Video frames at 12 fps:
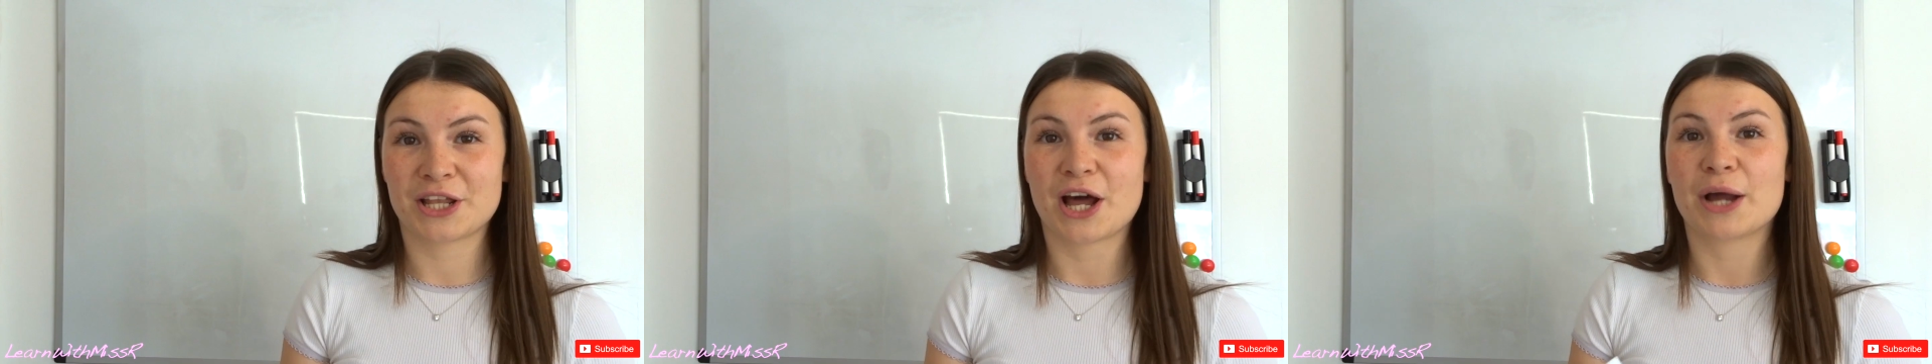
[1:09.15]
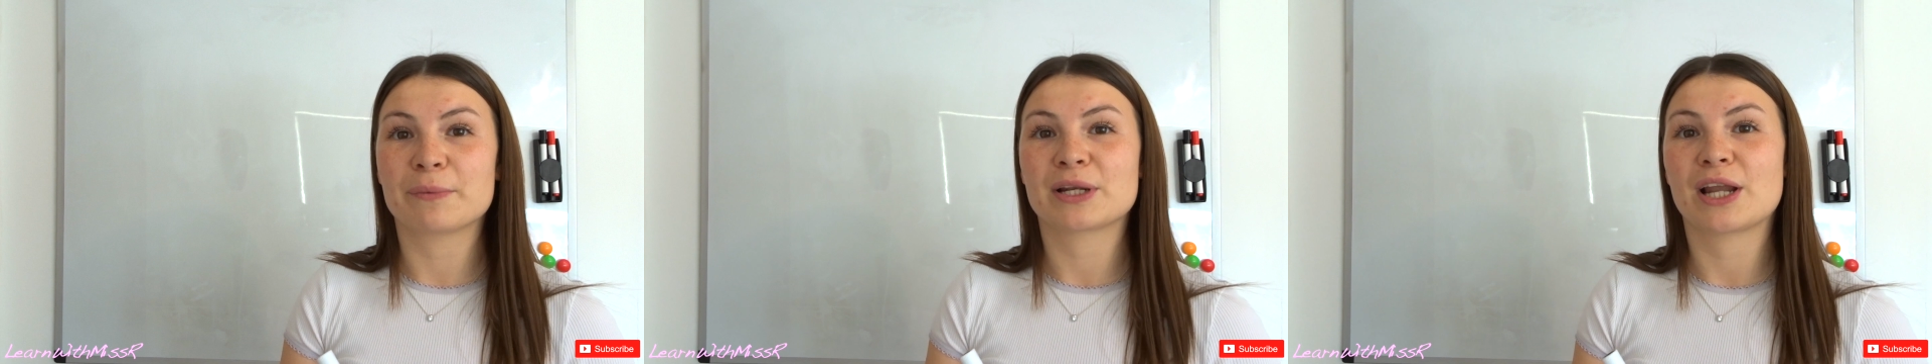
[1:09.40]

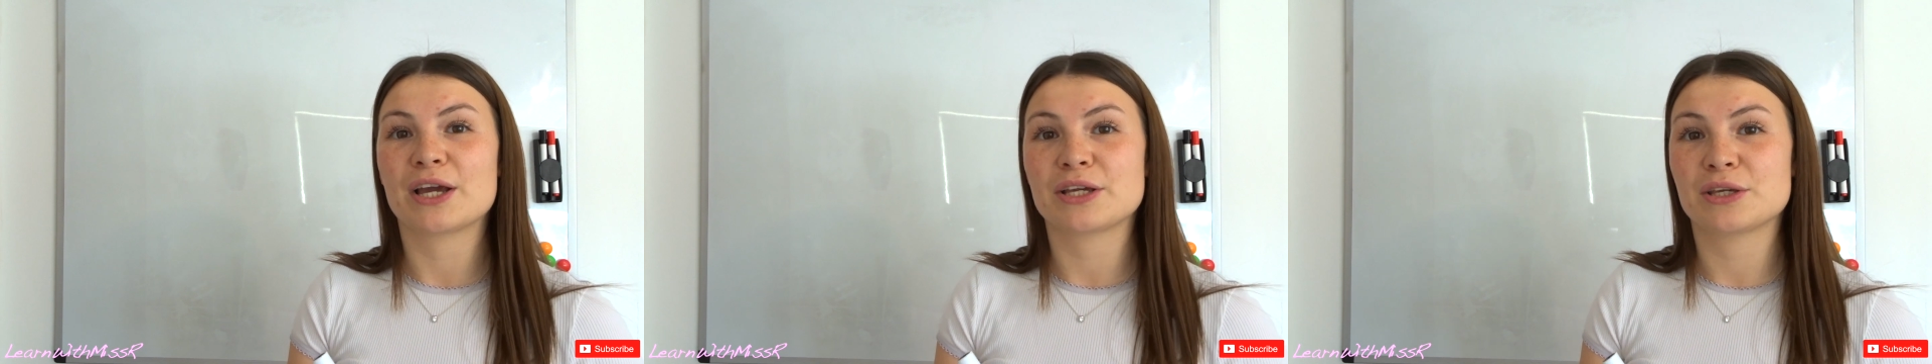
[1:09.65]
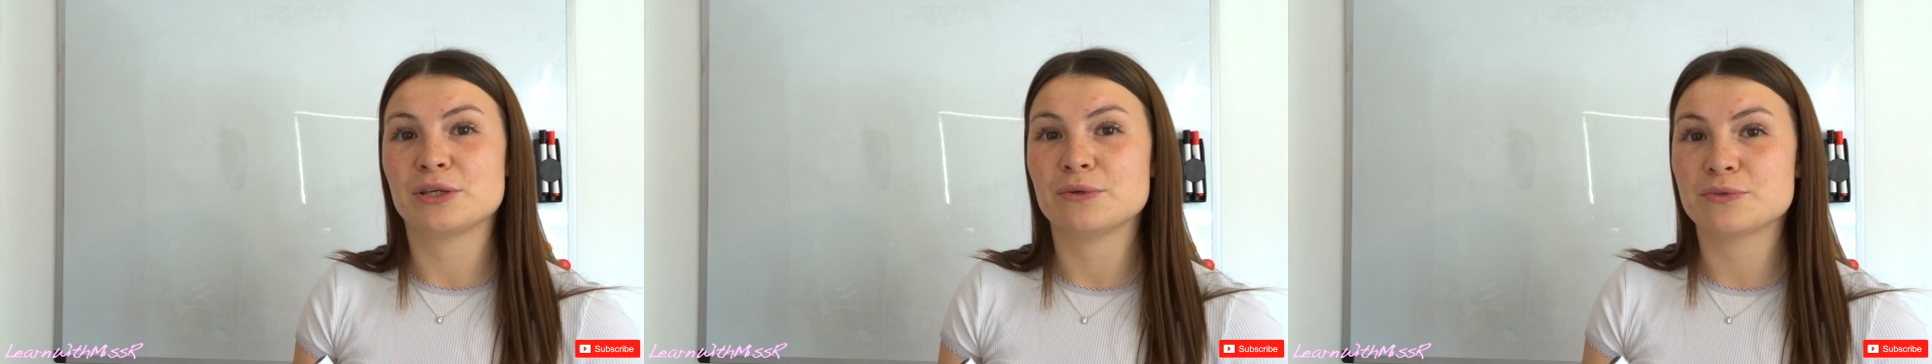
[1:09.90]
that I would
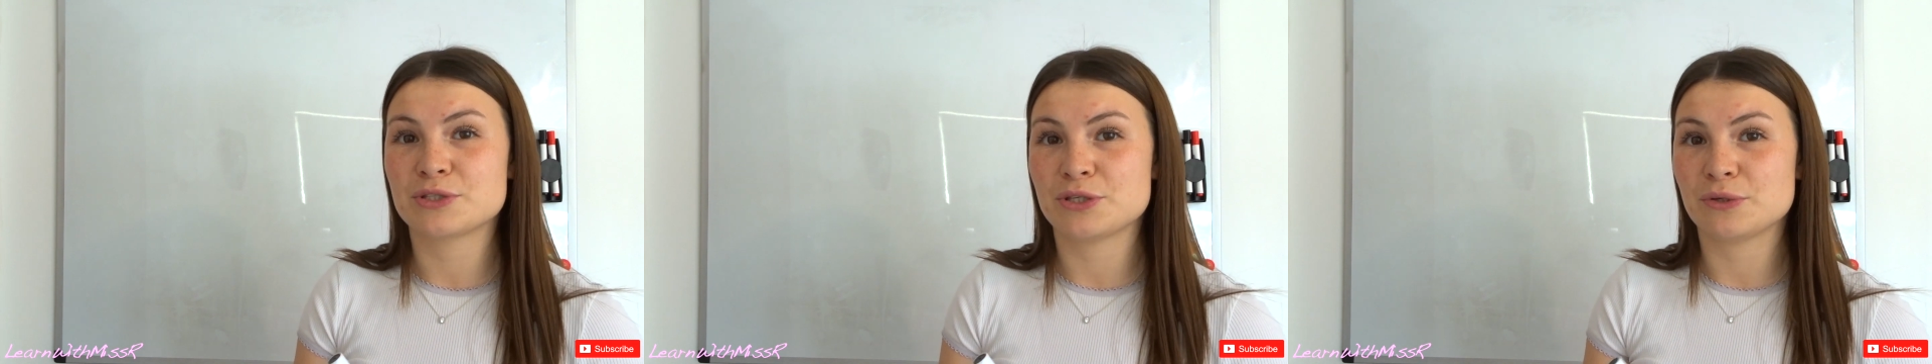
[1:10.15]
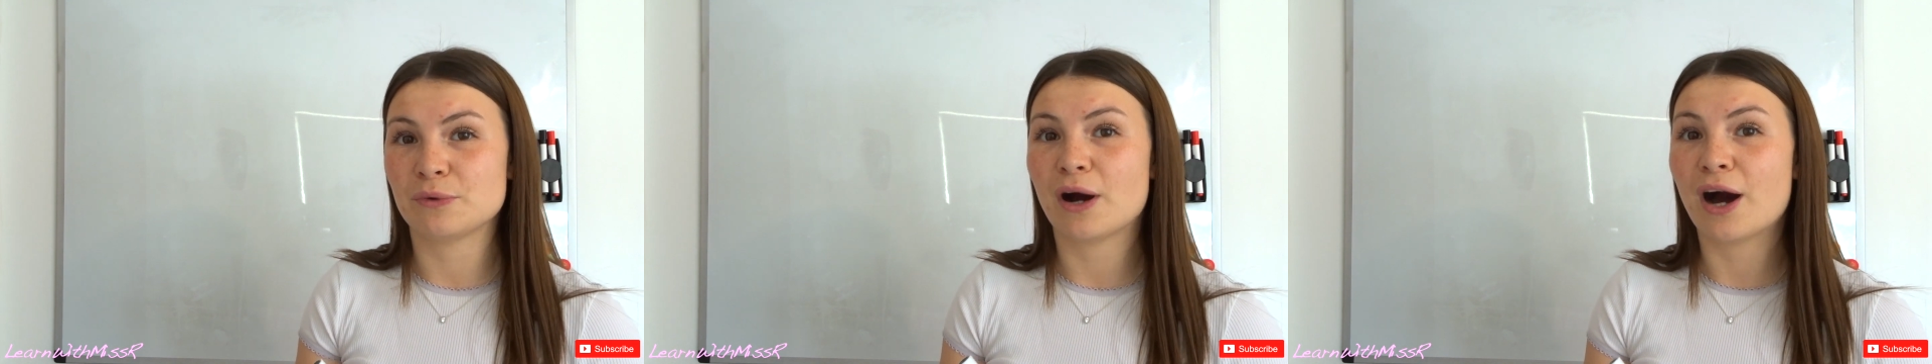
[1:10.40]
like you
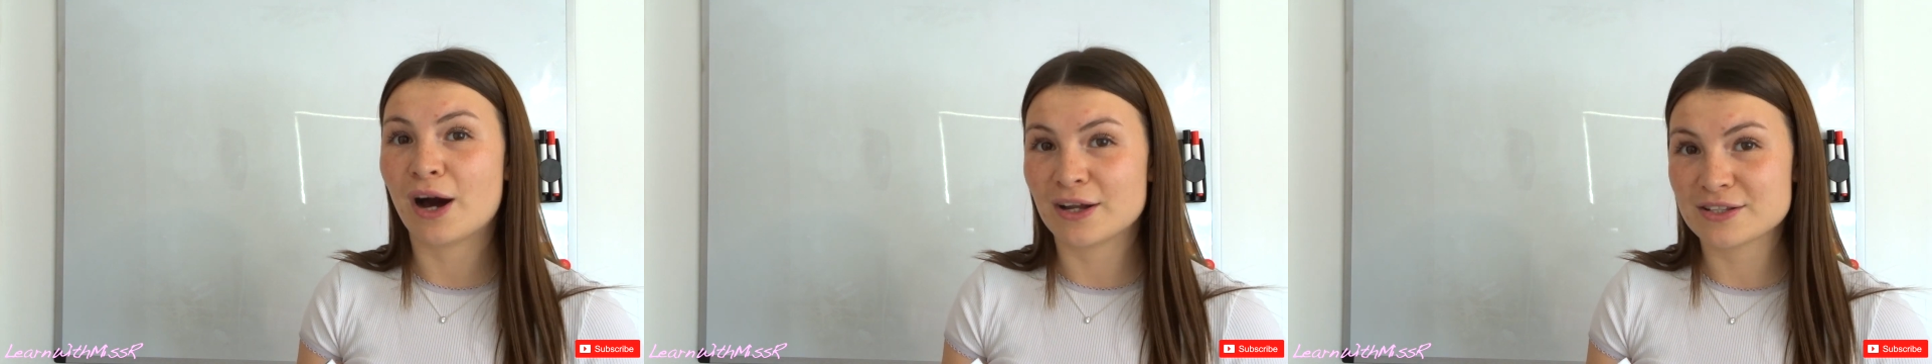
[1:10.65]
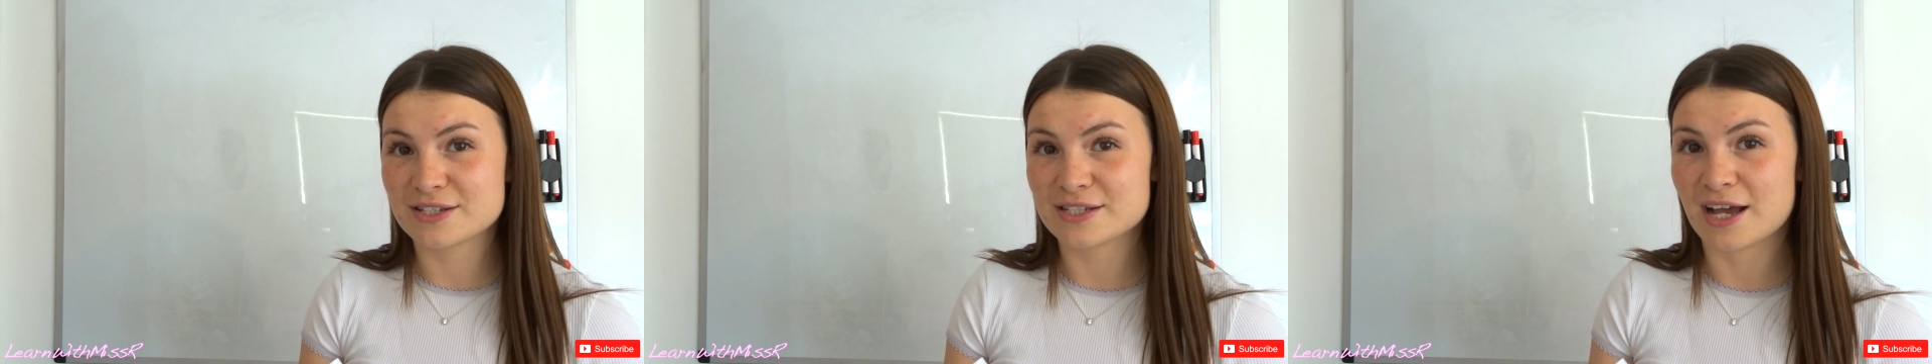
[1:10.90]
to
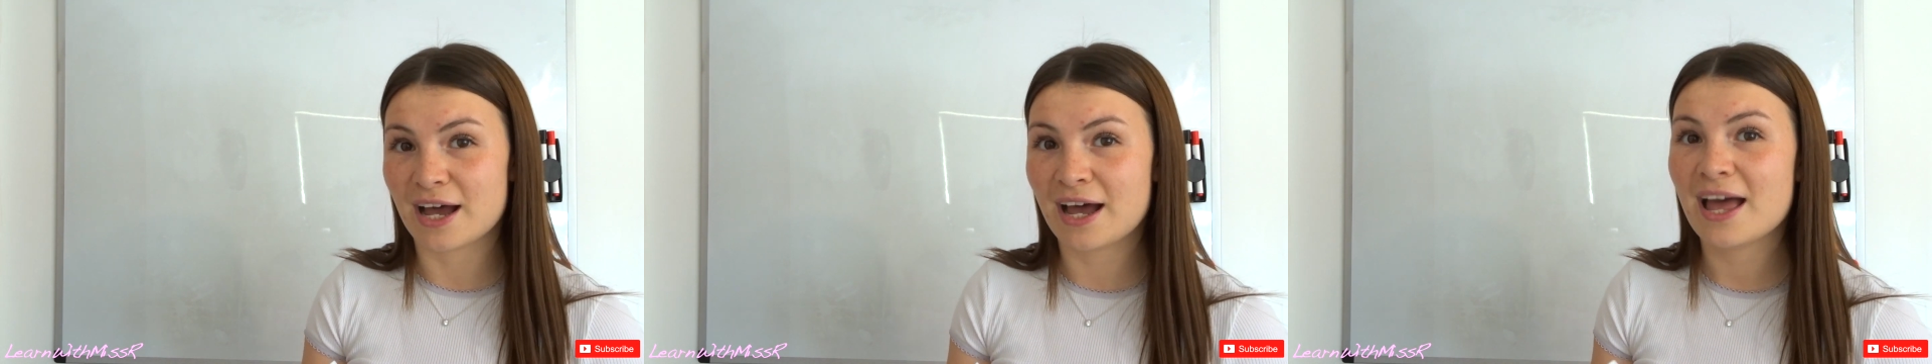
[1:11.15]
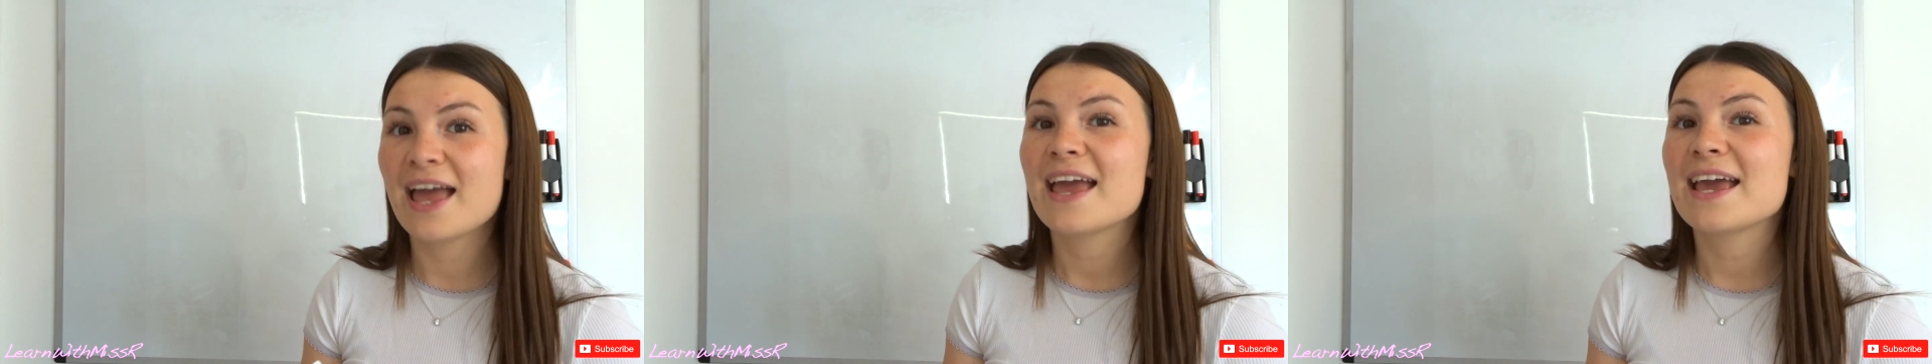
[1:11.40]

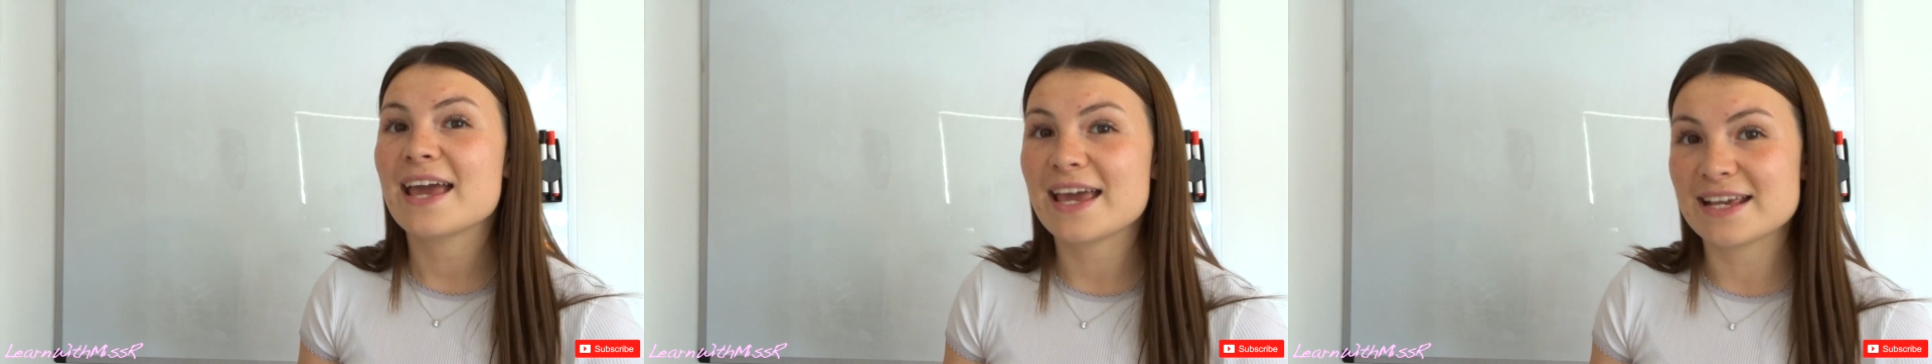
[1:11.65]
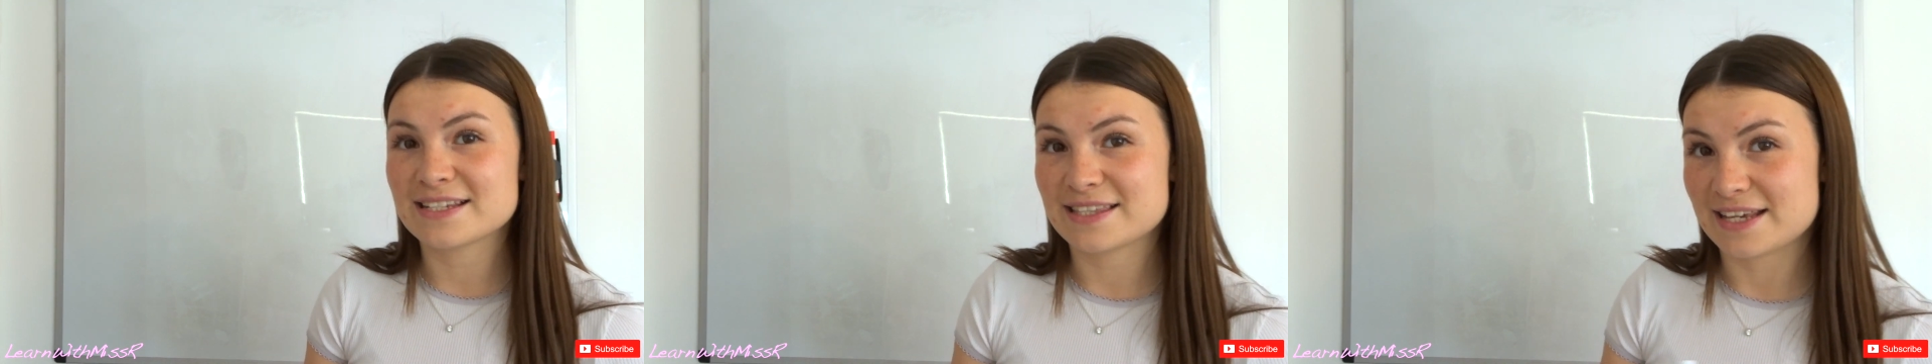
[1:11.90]
answer
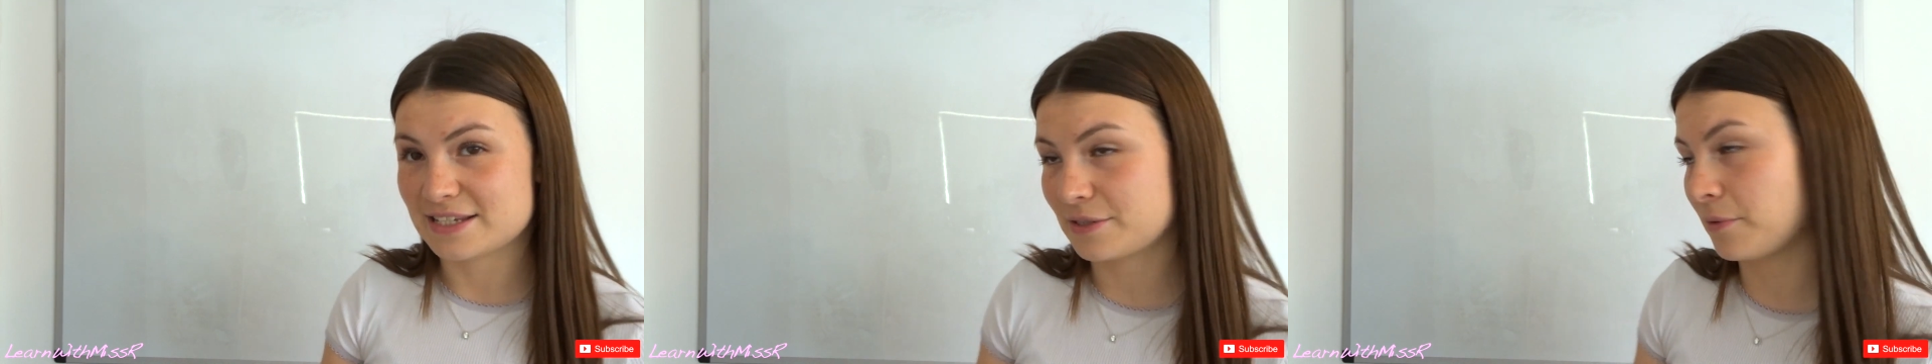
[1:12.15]
is this